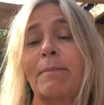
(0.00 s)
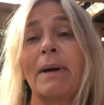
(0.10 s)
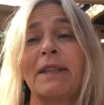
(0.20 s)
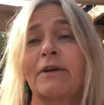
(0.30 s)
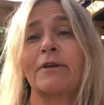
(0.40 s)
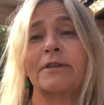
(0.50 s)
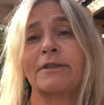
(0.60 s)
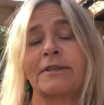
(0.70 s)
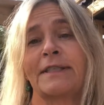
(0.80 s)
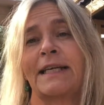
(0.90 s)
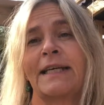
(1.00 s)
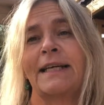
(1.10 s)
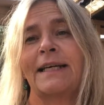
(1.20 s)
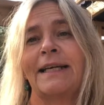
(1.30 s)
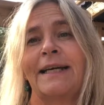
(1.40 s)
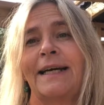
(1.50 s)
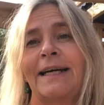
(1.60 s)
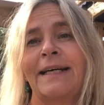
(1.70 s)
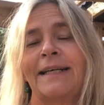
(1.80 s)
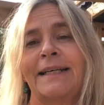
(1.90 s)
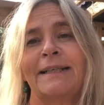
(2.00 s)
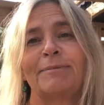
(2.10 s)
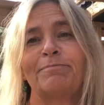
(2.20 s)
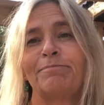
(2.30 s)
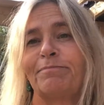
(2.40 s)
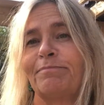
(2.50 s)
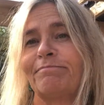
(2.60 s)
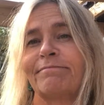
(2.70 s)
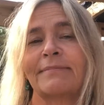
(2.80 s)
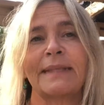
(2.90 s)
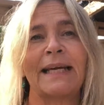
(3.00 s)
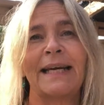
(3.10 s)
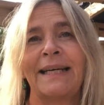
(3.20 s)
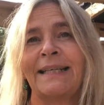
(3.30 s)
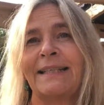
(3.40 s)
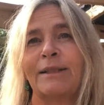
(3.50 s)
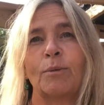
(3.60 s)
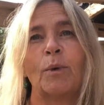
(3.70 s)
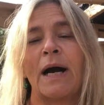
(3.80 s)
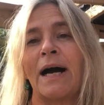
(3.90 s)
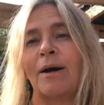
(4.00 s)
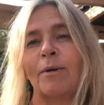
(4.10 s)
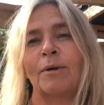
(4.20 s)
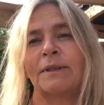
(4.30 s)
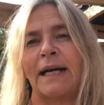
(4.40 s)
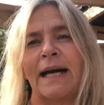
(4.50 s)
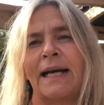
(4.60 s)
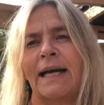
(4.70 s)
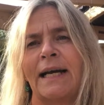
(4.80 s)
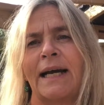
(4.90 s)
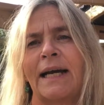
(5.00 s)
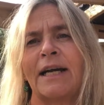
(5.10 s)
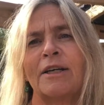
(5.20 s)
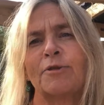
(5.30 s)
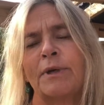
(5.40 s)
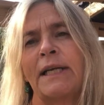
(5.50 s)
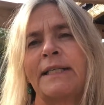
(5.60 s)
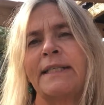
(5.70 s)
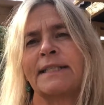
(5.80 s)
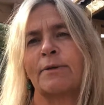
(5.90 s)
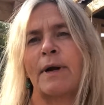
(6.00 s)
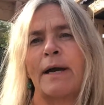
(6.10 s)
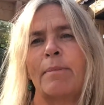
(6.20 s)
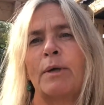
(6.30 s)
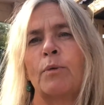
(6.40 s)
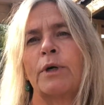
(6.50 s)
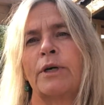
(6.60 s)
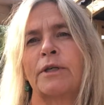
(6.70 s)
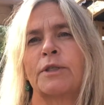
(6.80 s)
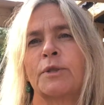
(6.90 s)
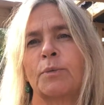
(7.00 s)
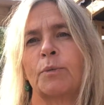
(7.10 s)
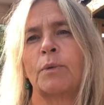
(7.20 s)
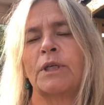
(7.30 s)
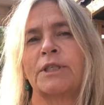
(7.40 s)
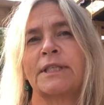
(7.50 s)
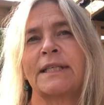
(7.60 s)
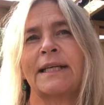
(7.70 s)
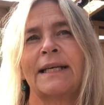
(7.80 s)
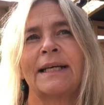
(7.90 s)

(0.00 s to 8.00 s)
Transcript: my mothers, and wow, I can't really describe in words what